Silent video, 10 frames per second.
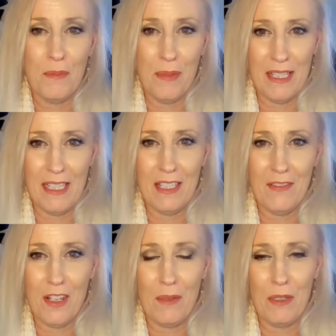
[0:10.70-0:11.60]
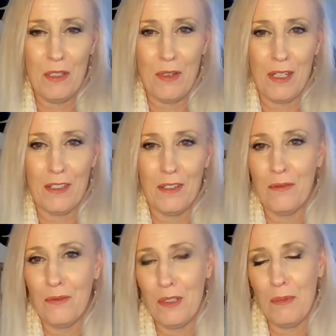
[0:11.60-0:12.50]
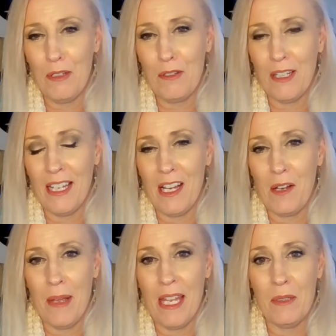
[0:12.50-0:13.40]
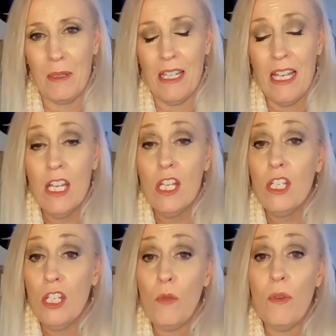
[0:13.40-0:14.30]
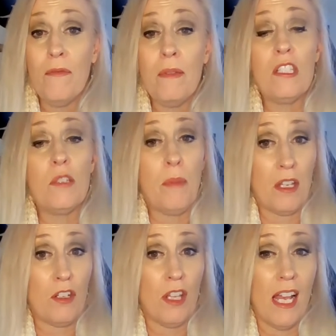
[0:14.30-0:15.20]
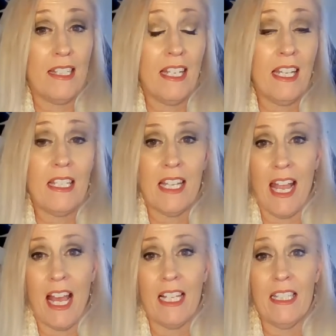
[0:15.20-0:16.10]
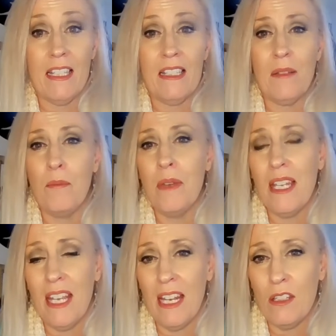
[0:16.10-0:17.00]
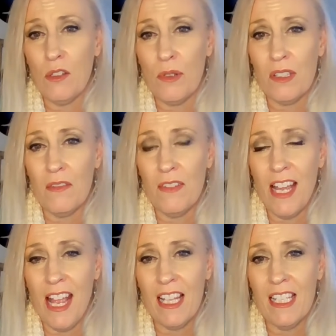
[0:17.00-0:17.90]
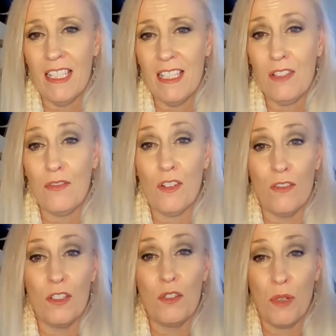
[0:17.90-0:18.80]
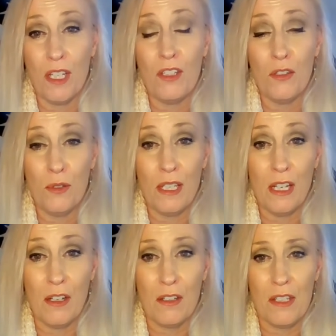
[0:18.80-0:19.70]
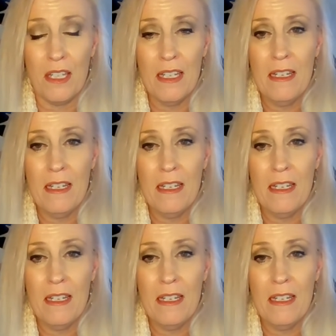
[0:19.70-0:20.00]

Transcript: and business development director with specialty care management. We've been specializing in dialysis and mitigating the risk of dialysis for over 22 years.